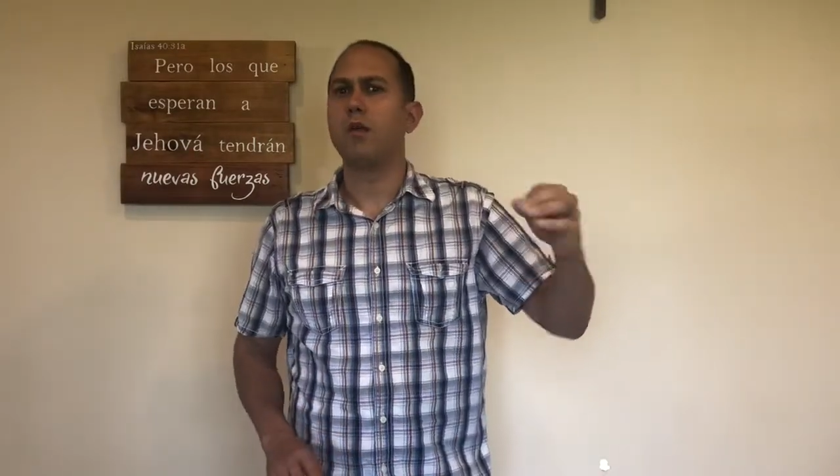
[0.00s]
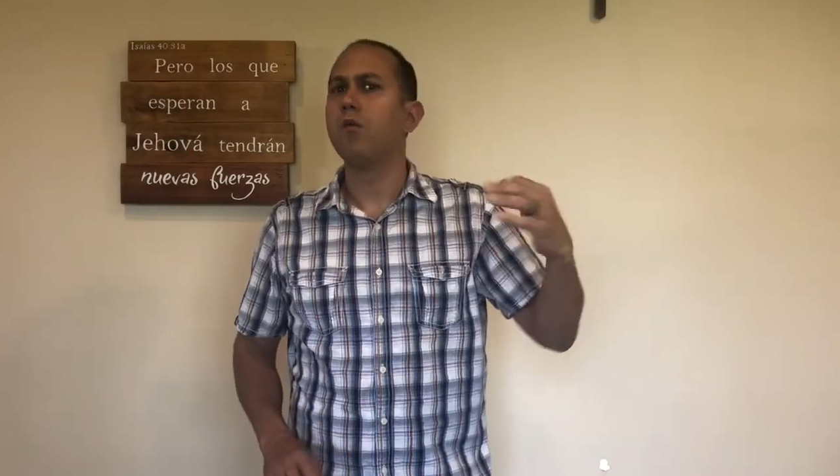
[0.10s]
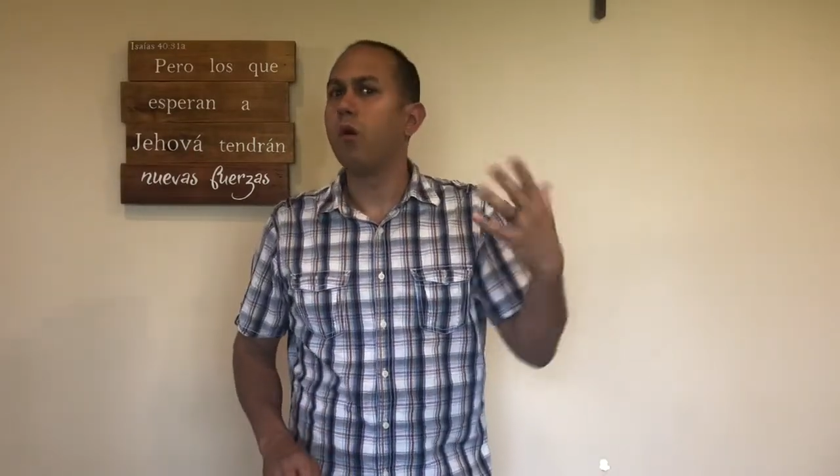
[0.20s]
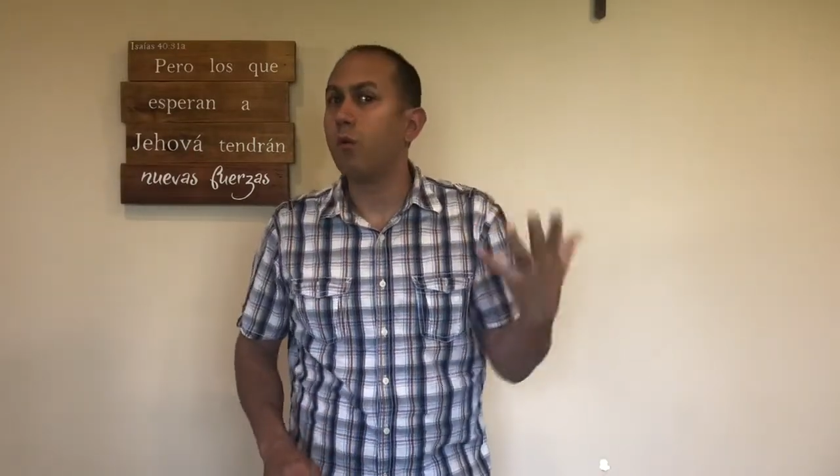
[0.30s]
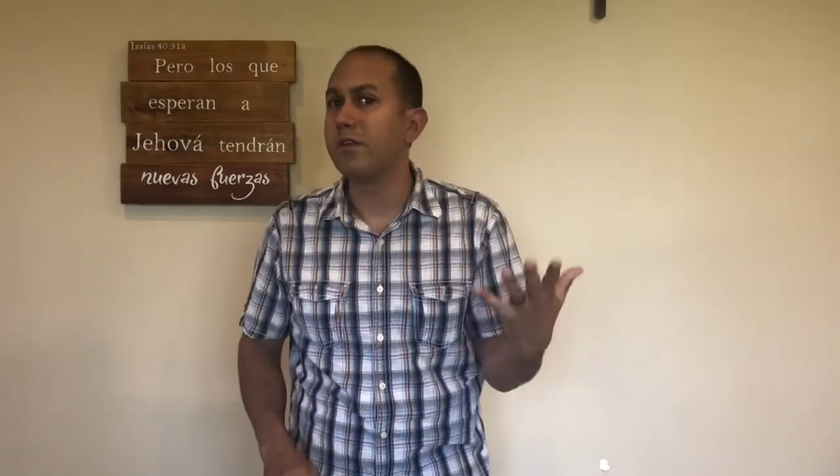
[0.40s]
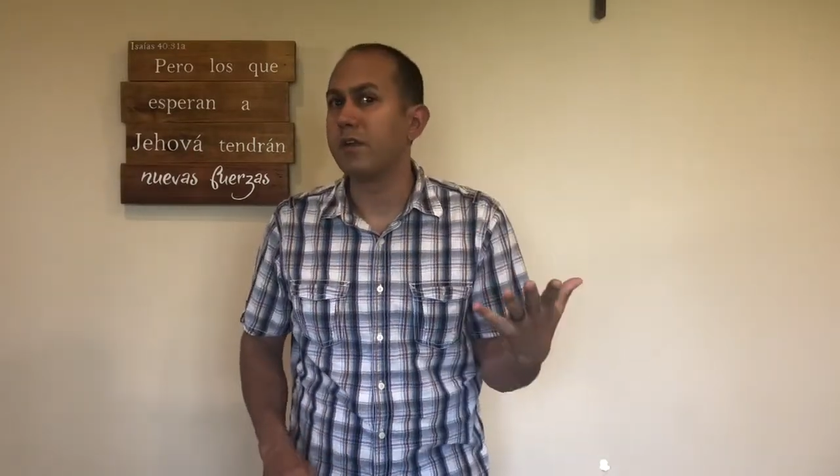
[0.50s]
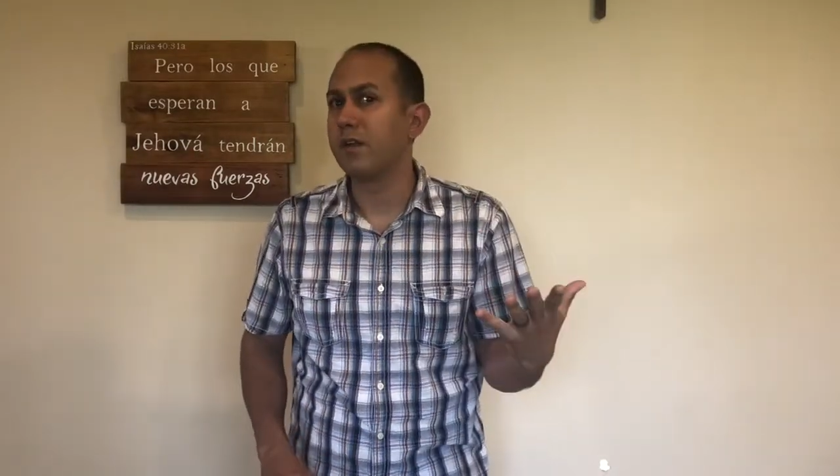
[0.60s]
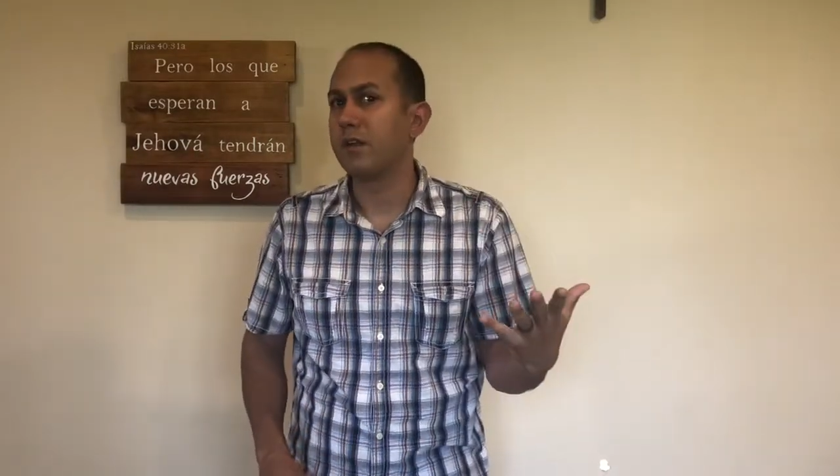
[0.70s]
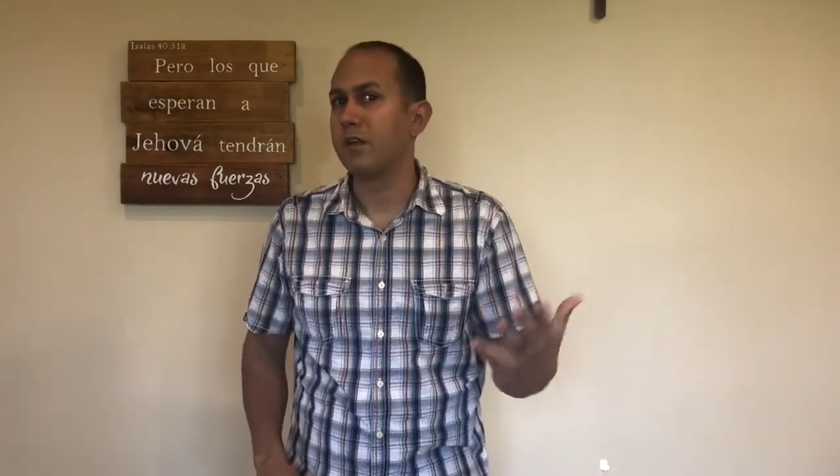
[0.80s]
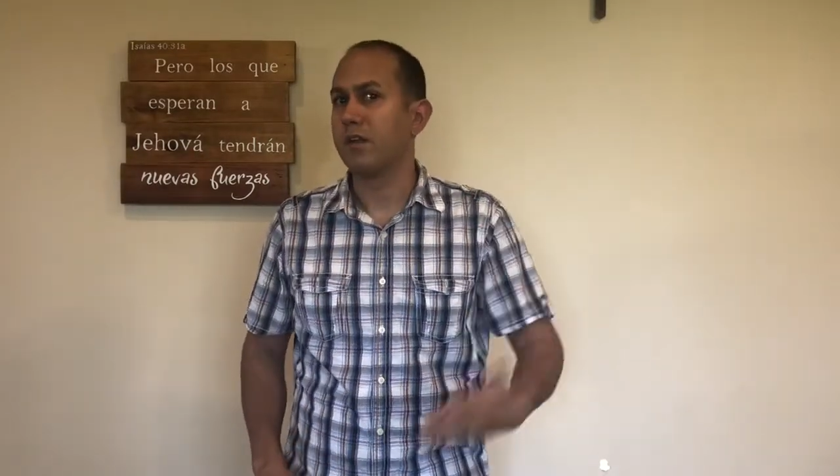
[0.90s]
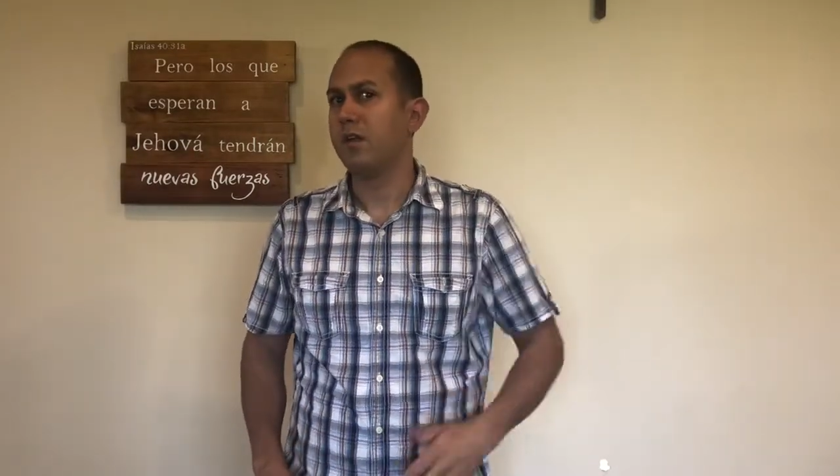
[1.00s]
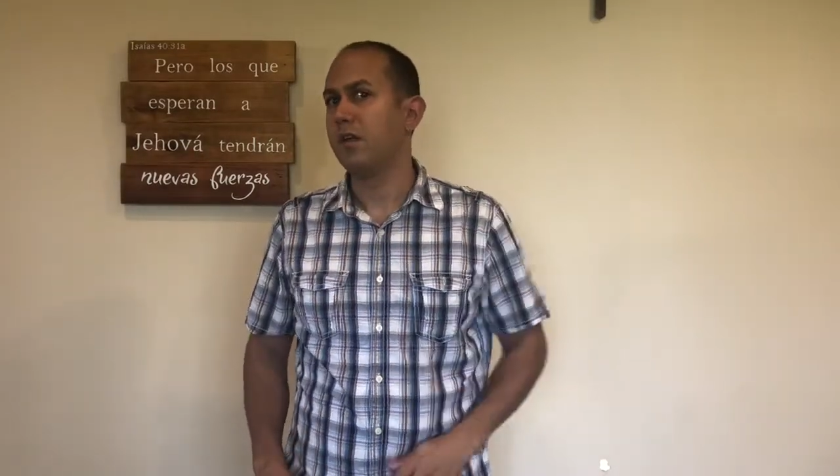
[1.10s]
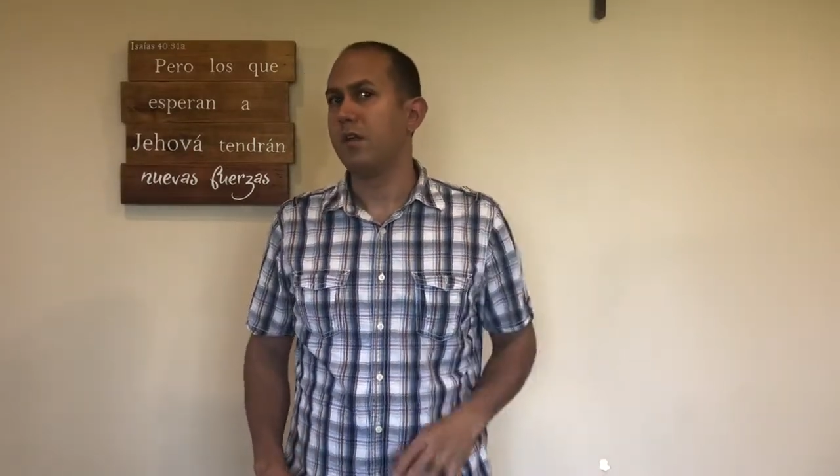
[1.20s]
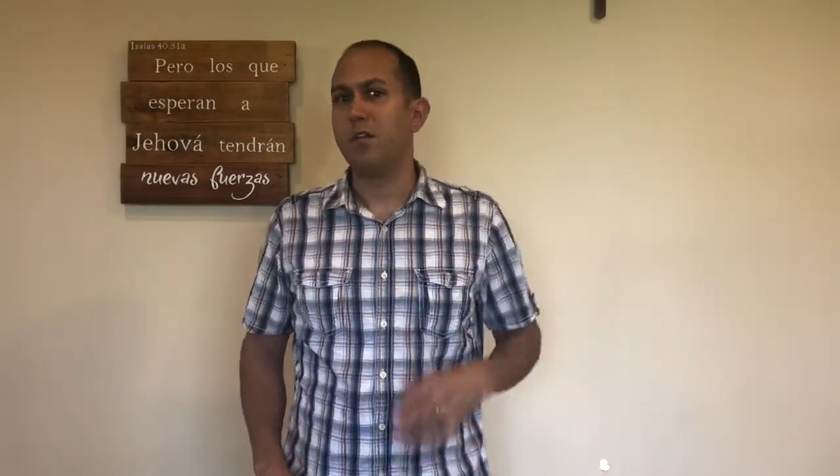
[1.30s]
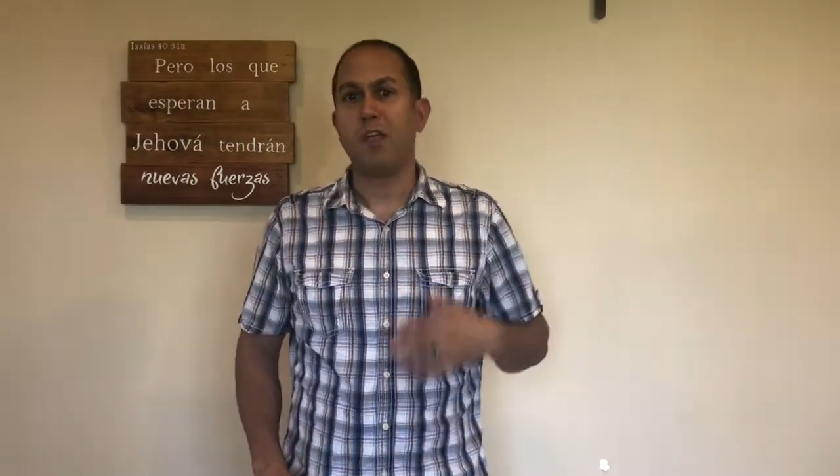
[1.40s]
What was it?
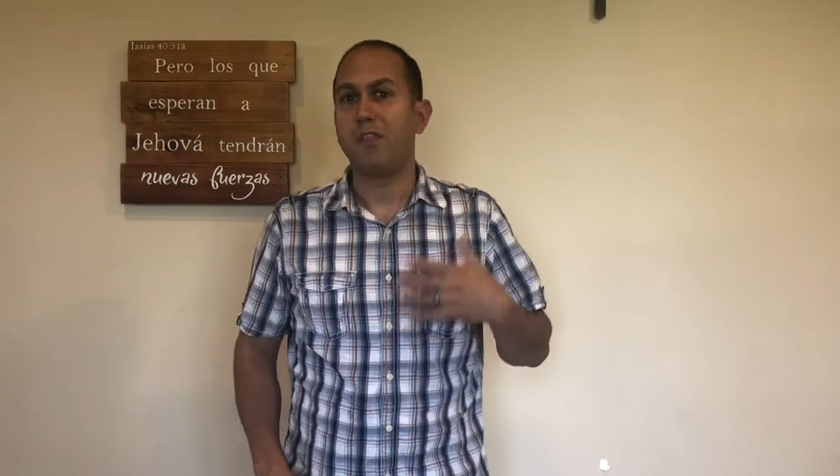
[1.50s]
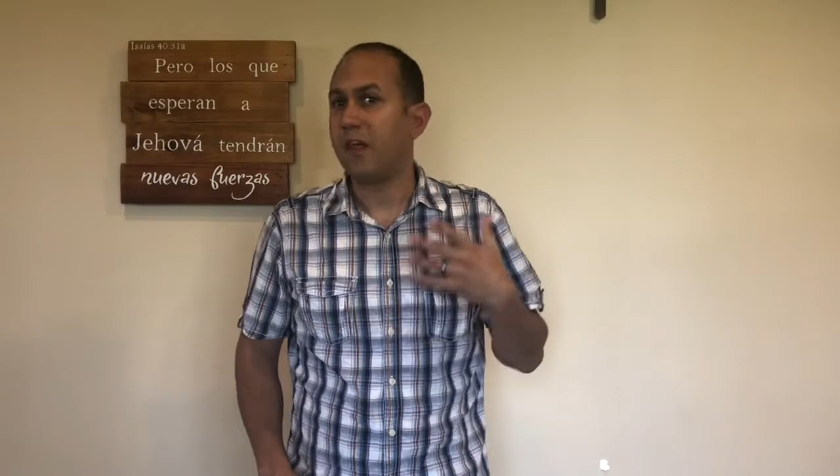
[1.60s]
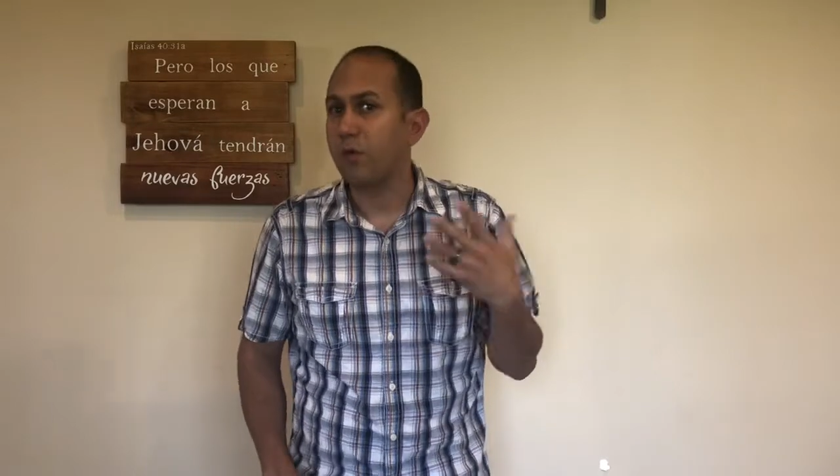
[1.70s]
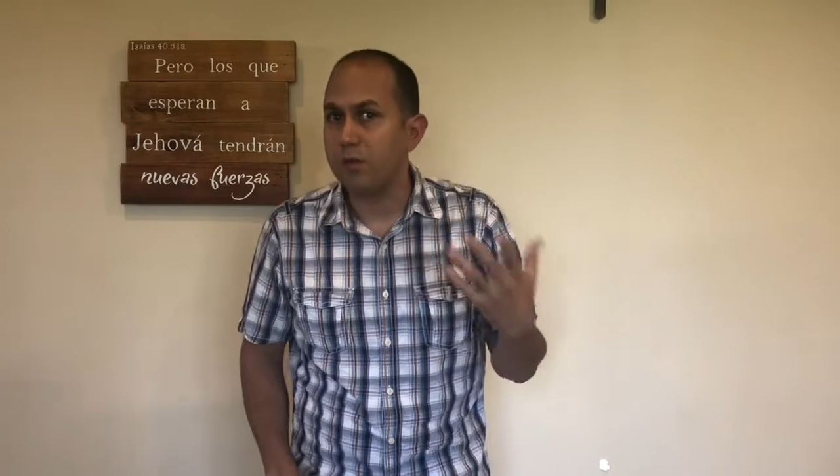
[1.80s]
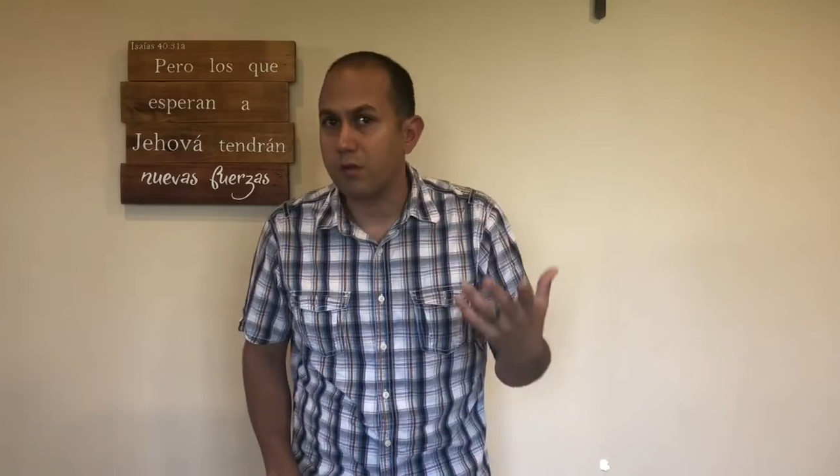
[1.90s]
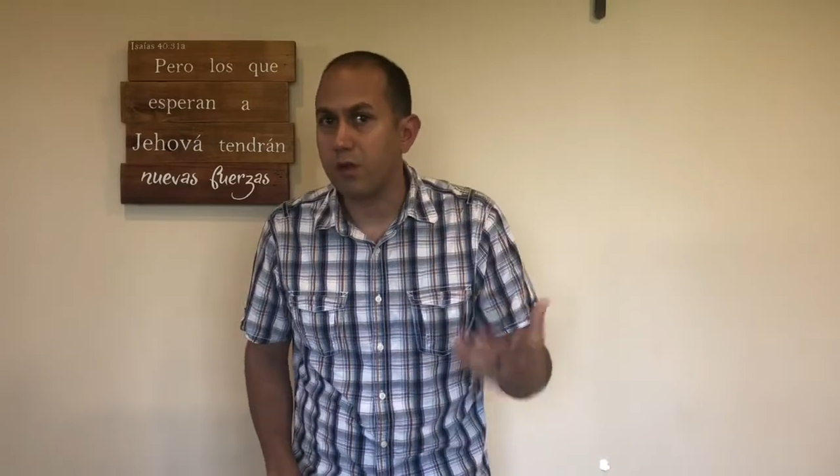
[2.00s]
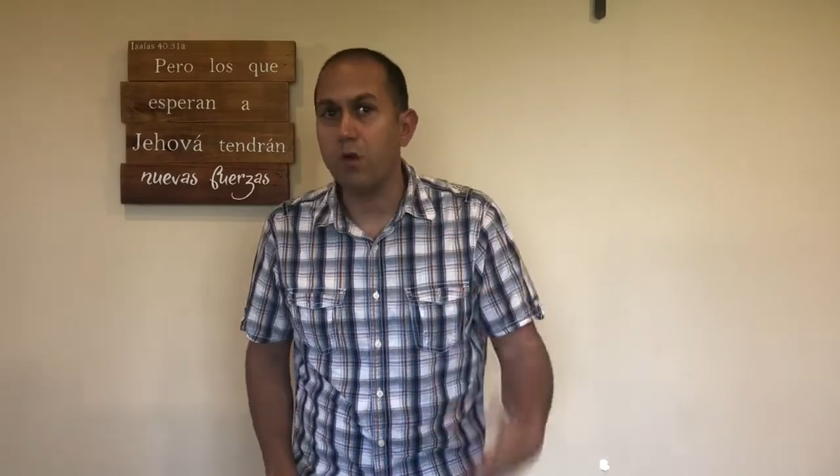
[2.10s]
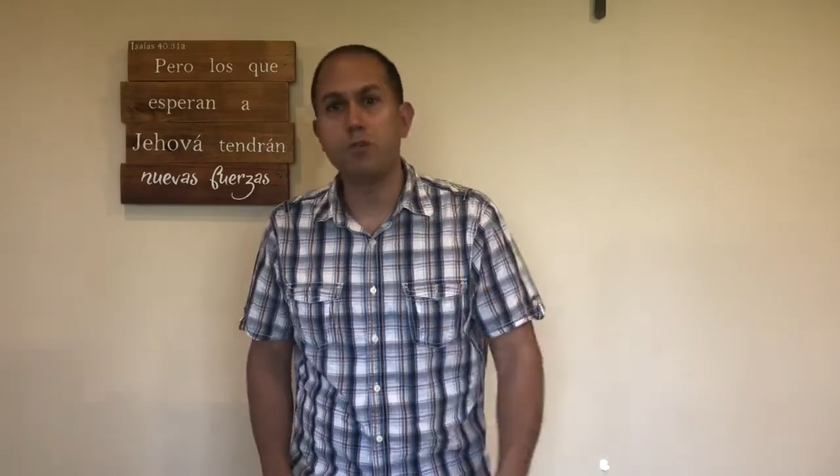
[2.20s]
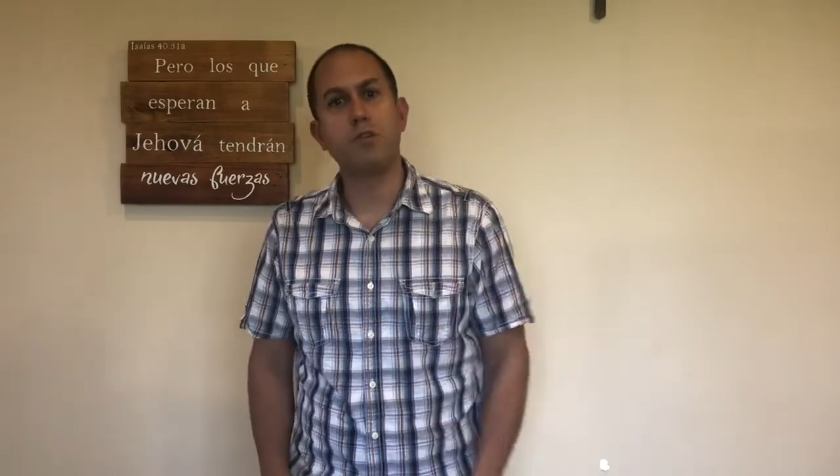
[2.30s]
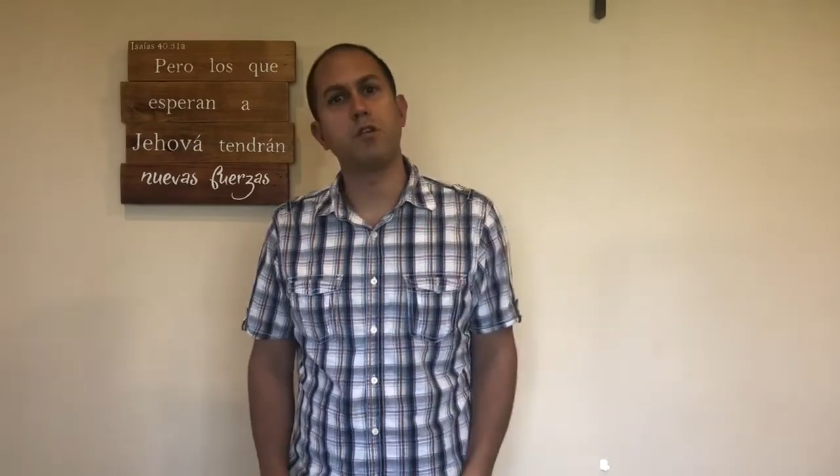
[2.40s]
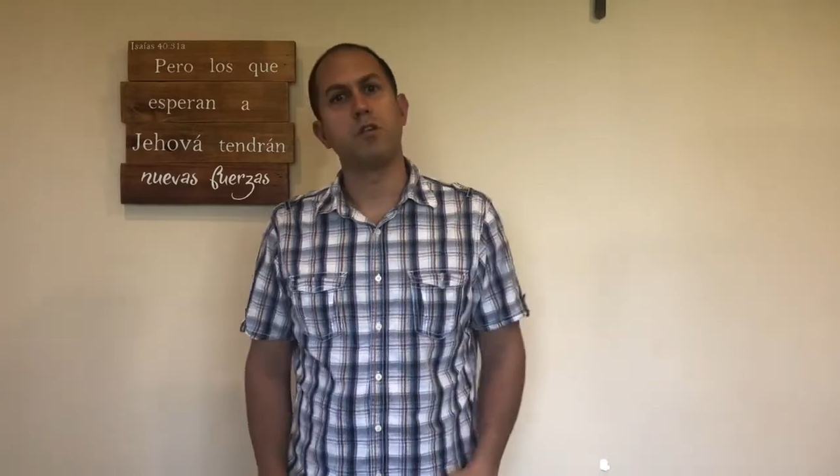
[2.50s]
They think it was a ghost.